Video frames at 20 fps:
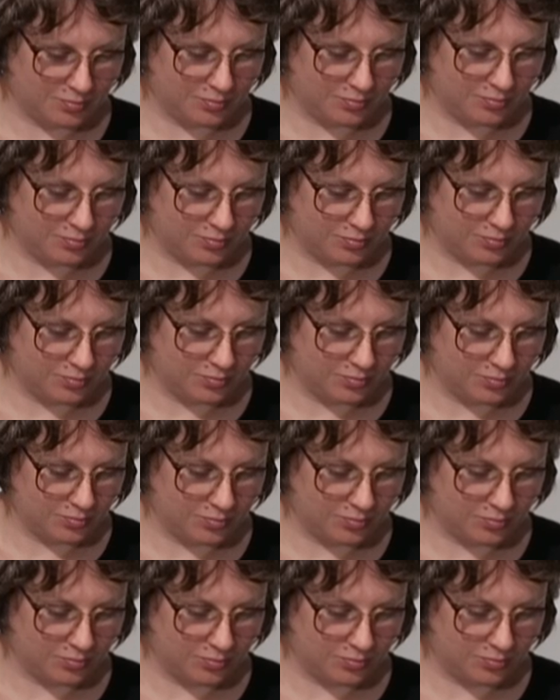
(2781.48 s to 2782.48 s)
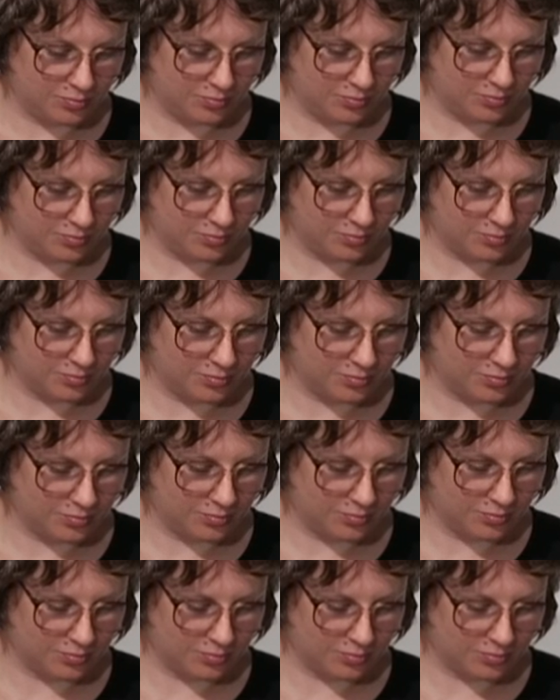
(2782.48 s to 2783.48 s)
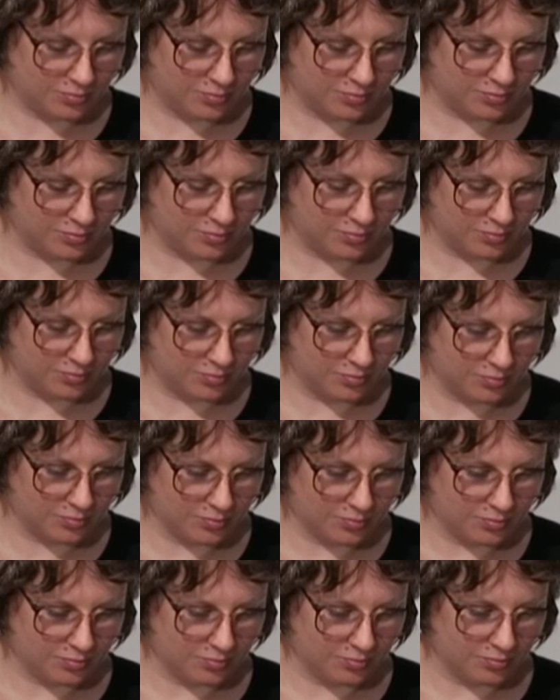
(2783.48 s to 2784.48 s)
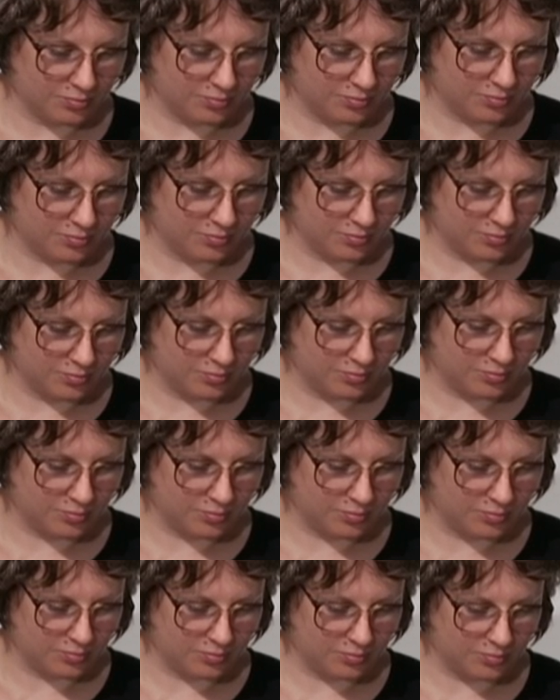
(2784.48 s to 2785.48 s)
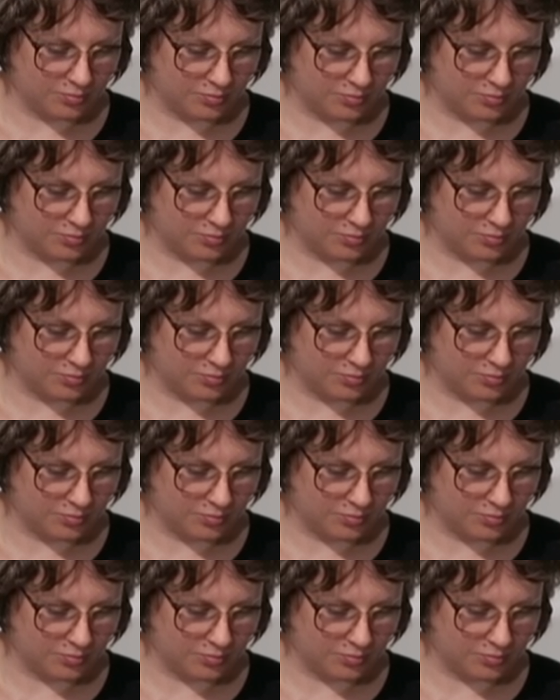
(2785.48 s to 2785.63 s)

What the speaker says: (not speaking)